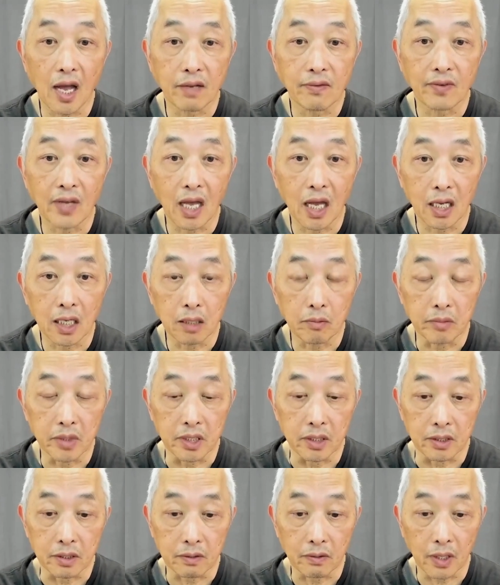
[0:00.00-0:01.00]
We talk about
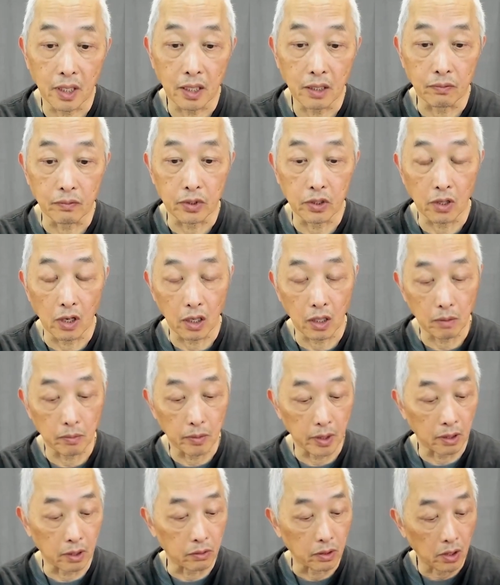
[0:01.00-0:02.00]
the water,
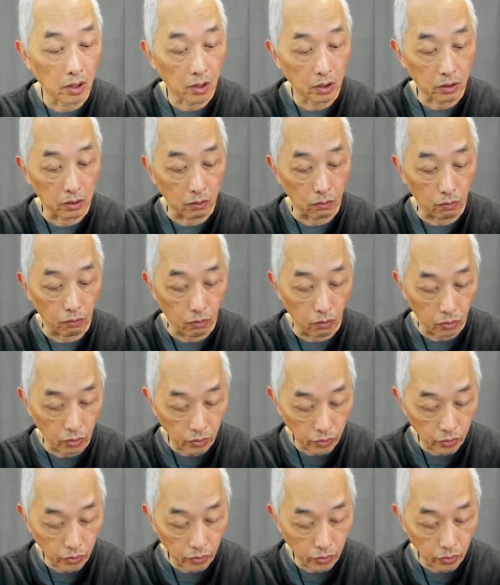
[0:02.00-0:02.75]
which is